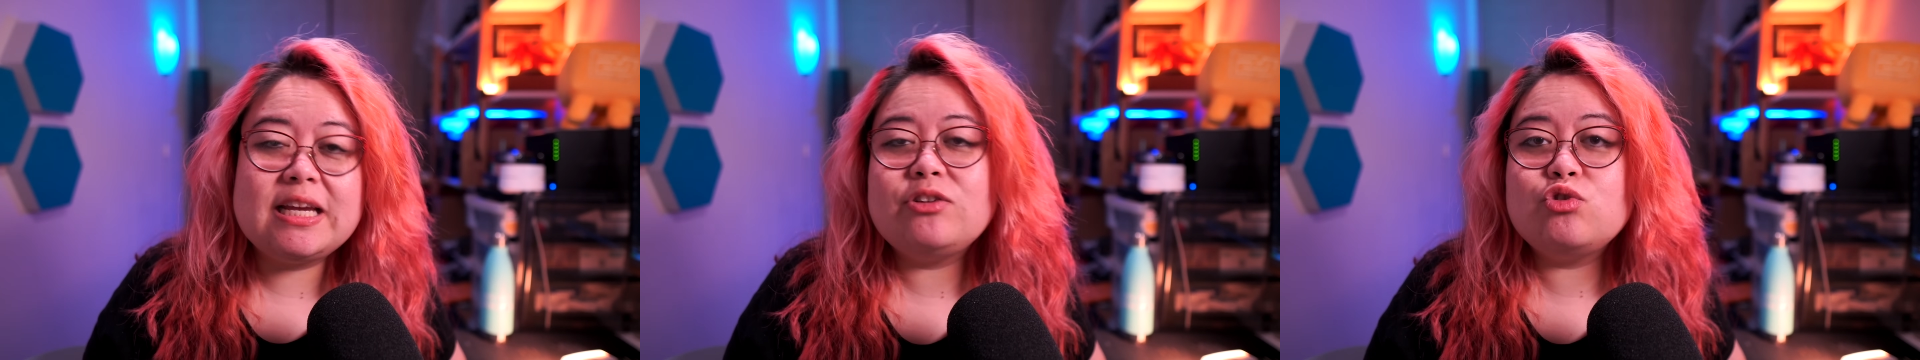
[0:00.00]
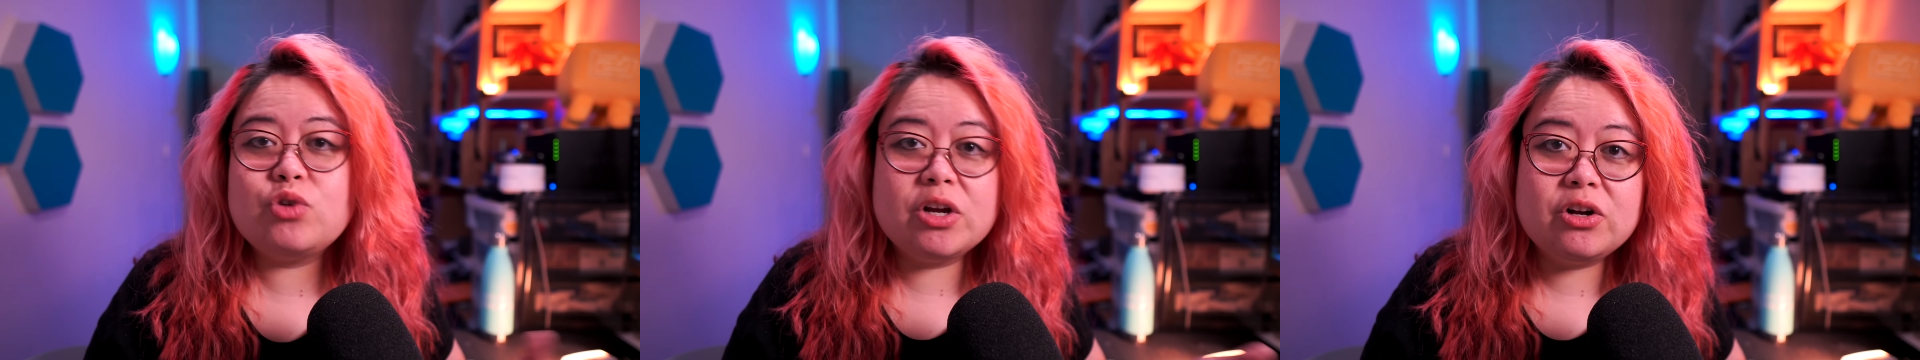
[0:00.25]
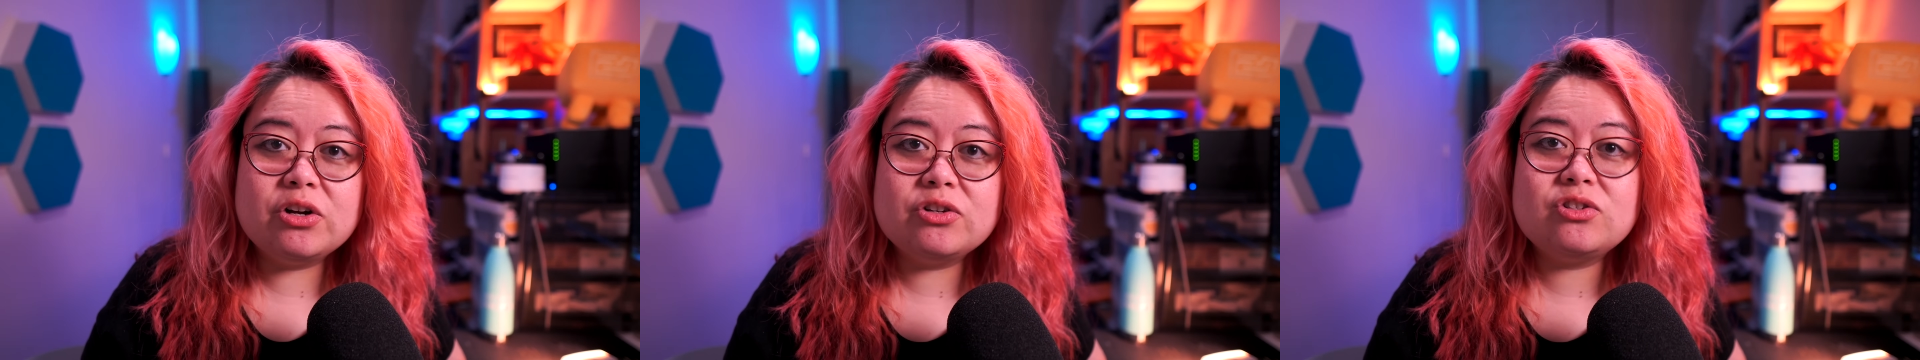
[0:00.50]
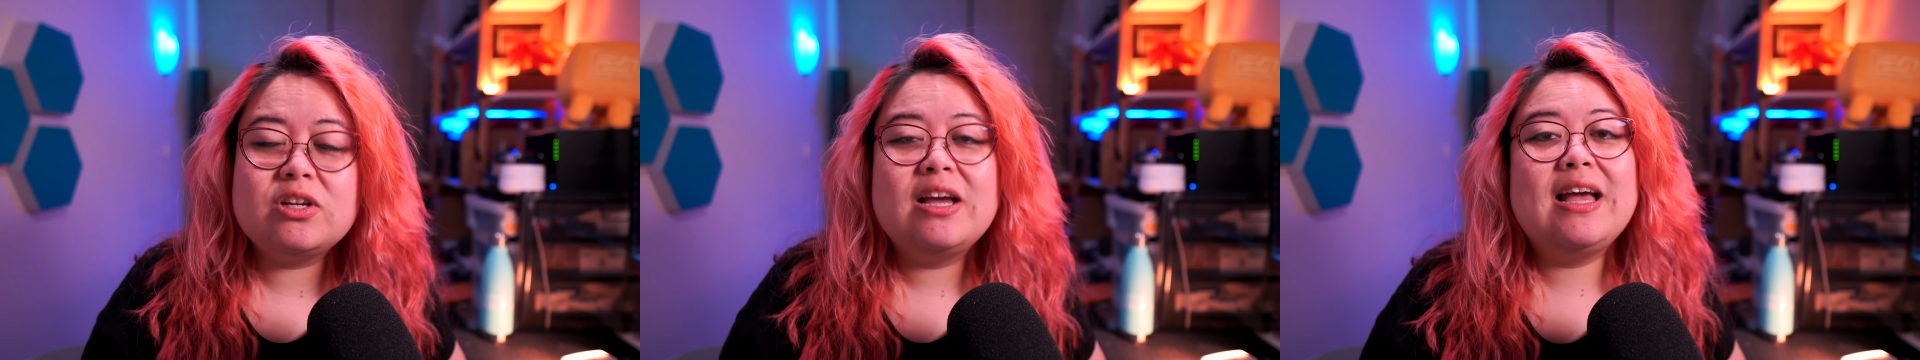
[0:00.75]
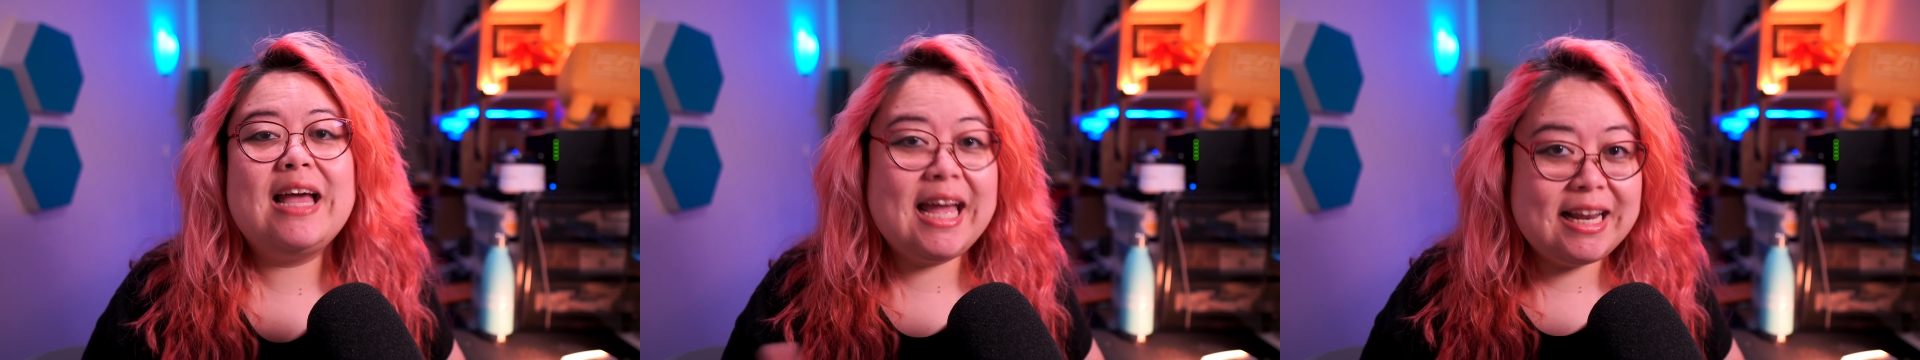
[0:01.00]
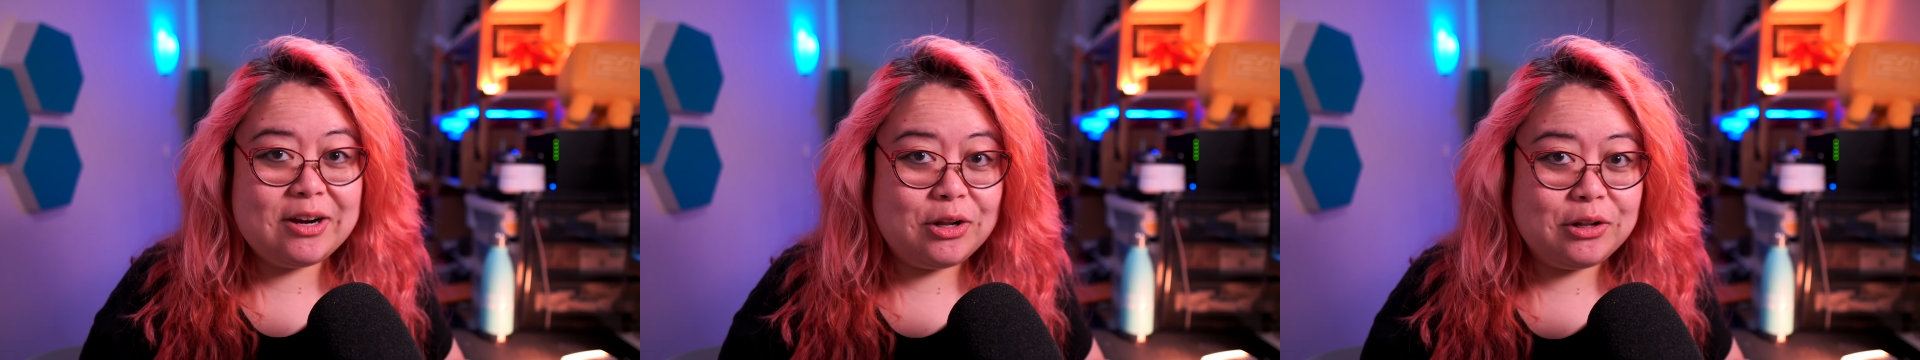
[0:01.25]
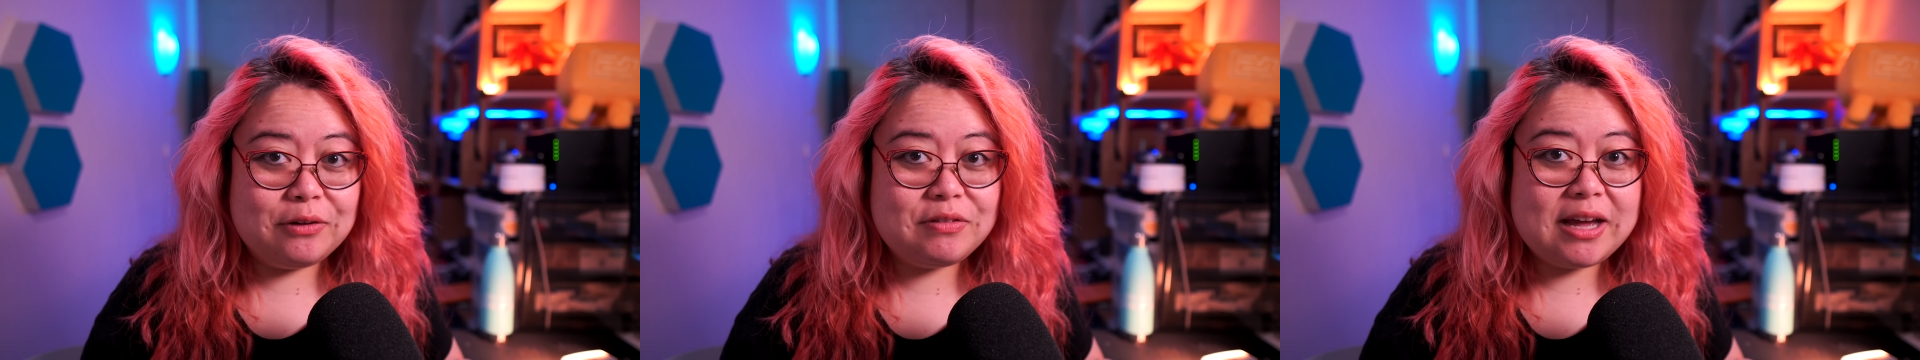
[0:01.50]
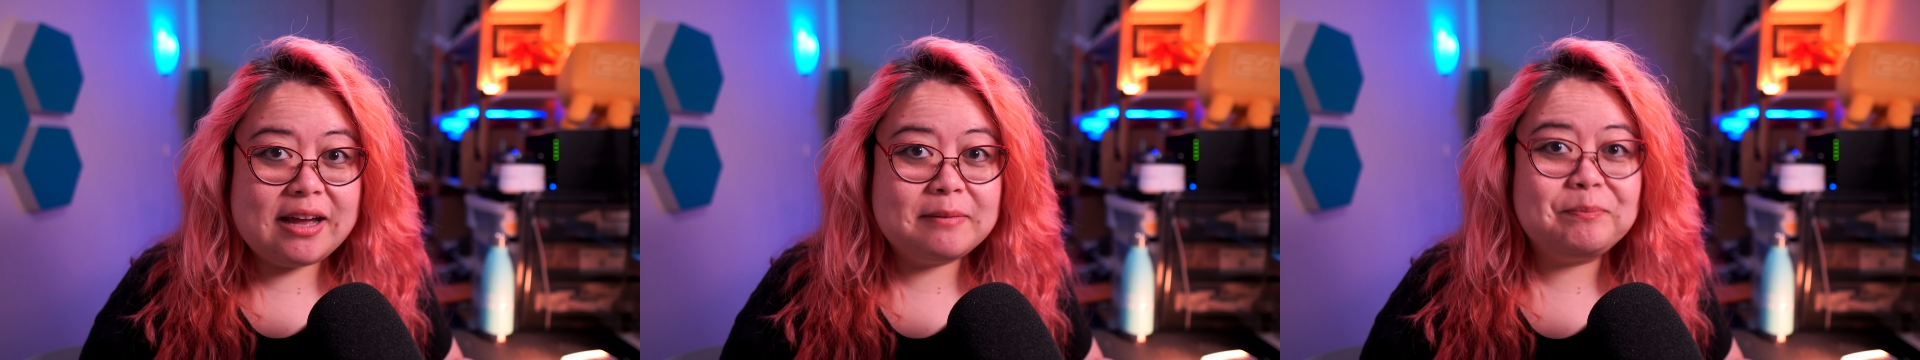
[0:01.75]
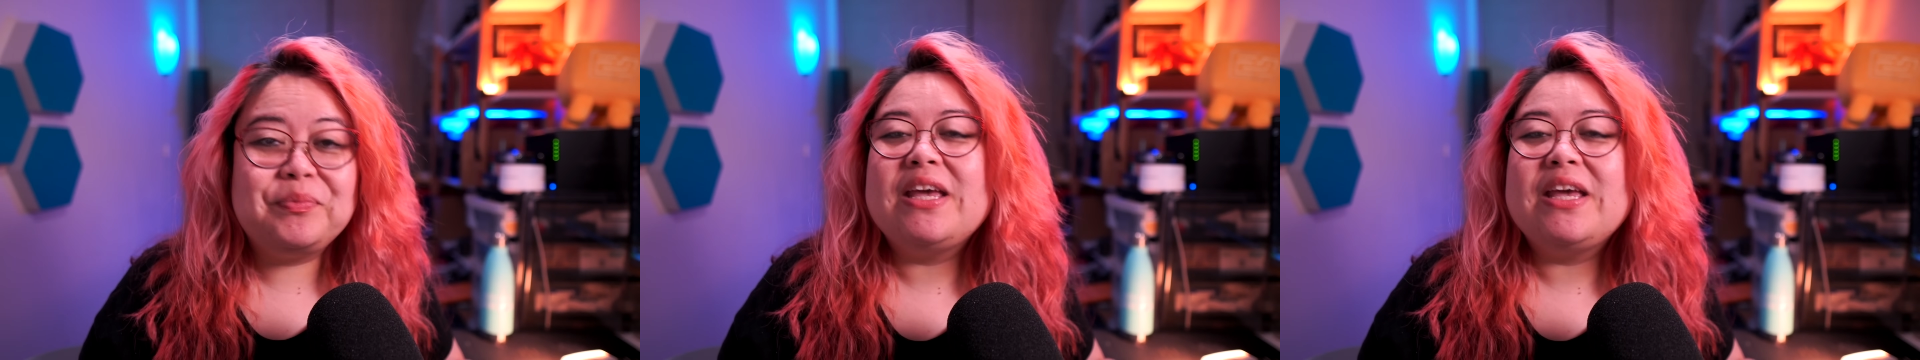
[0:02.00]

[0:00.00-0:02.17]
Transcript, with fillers: and triggers and all of that.